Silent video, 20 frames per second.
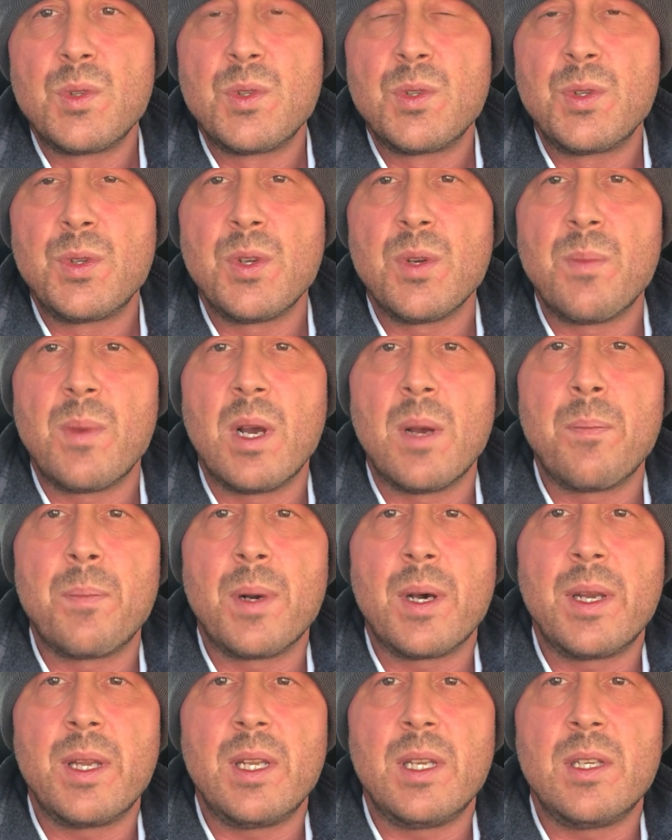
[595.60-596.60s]
Two of my
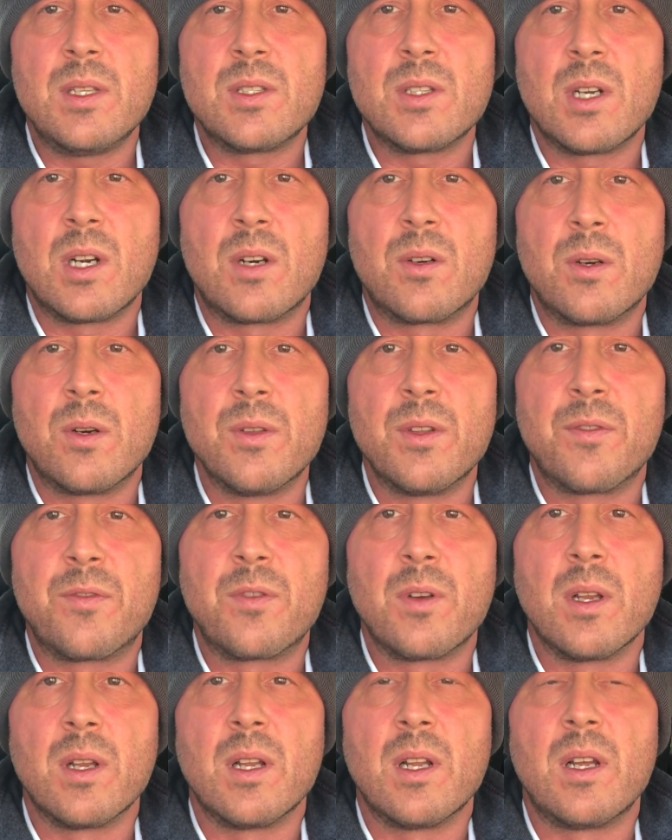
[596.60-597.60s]
buddies are on the
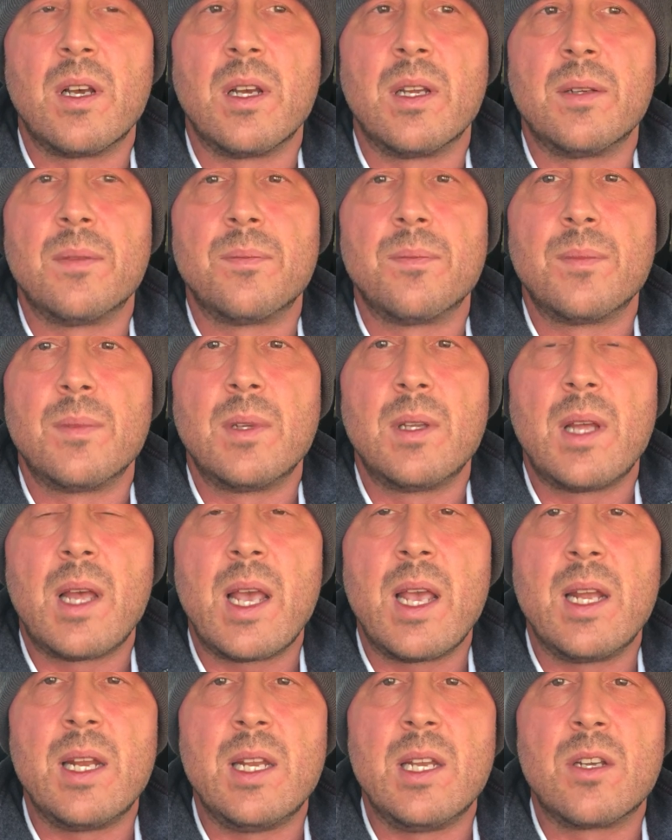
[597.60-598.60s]
front line,
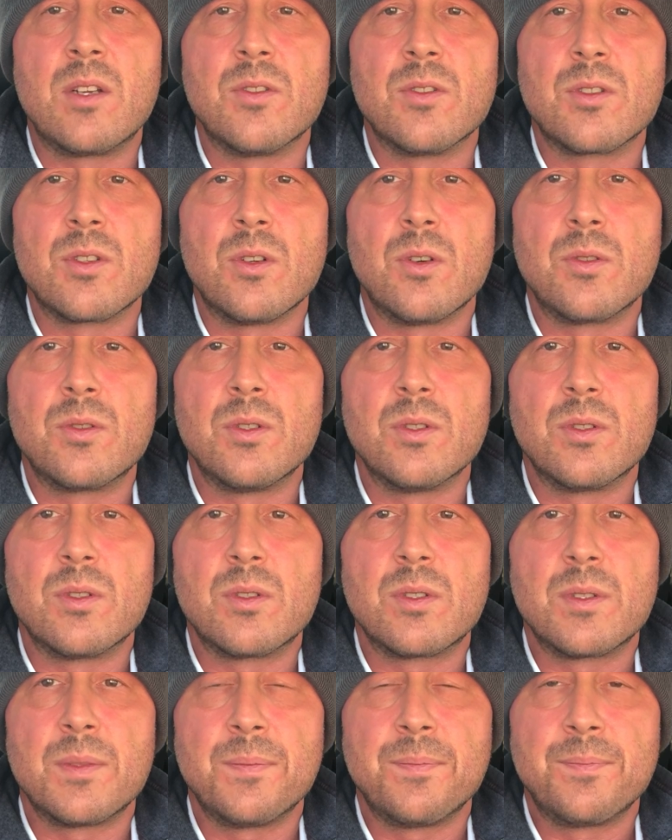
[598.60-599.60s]
AD
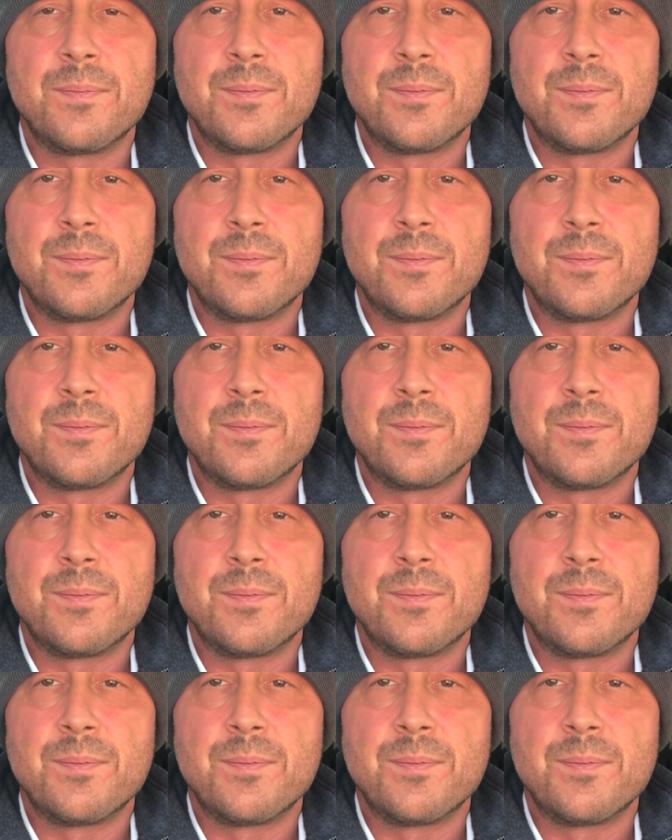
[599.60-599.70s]
consultants.